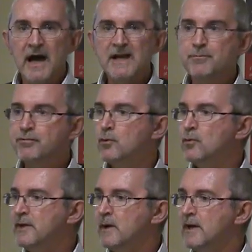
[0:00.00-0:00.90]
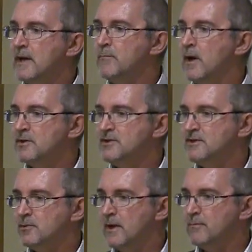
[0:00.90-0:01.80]
April, late March
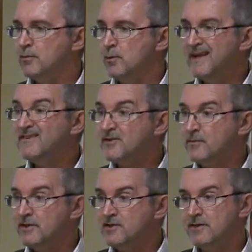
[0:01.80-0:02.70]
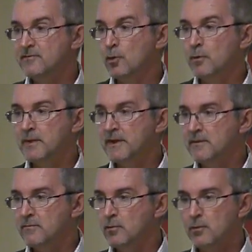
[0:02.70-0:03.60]
into April, Easterish is normally
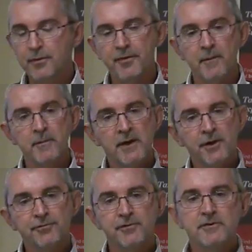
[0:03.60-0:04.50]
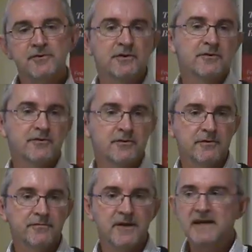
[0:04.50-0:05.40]
the rule of thumb, through to sort
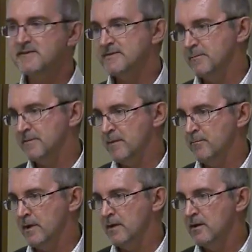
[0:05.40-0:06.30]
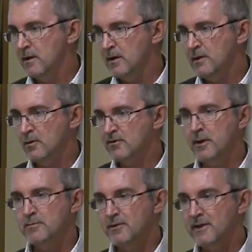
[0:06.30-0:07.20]
of late September, early
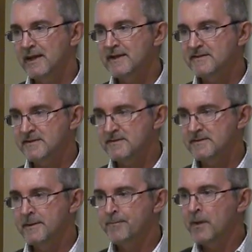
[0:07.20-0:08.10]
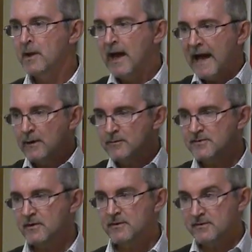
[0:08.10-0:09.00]
October at the latest.
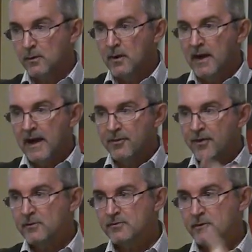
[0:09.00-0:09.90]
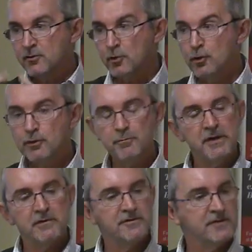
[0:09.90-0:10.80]
Outside, so those are the sort of good
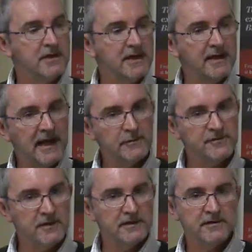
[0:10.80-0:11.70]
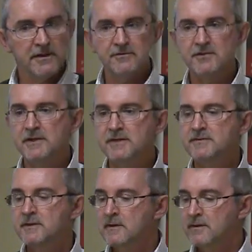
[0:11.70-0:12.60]
periods of the year. Outside of those
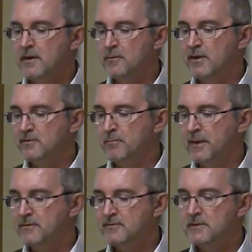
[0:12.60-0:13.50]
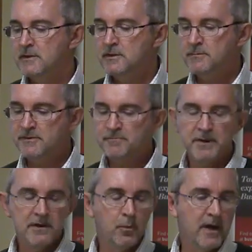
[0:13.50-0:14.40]
years, those months, you must
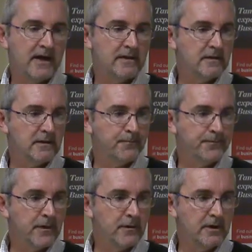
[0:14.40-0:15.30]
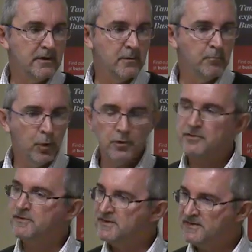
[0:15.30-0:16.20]
be aware that the
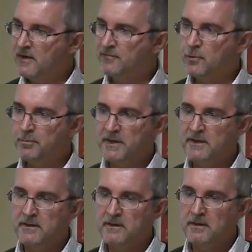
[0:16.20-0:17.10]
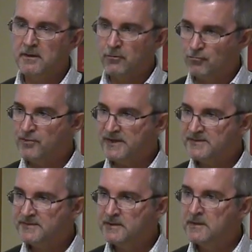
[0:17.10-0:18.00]
mortar itself will be at
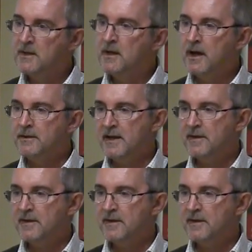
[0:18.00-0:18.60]
risk, and